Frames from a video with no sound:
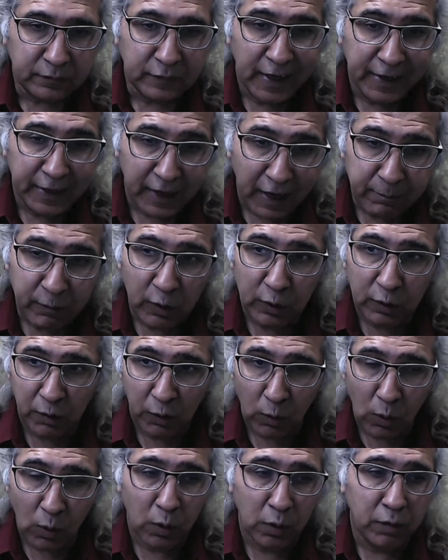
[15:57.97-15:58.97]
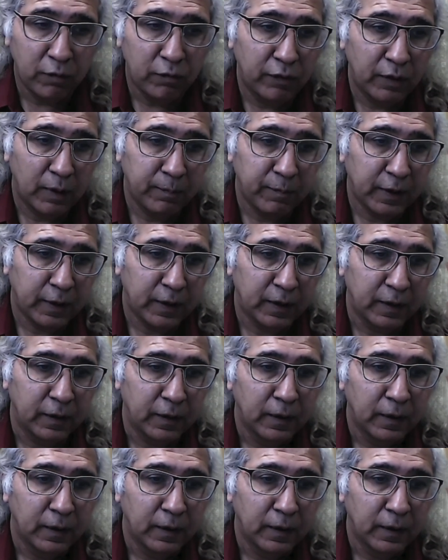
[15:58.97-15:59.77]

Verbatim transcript: and i'm going to quote from here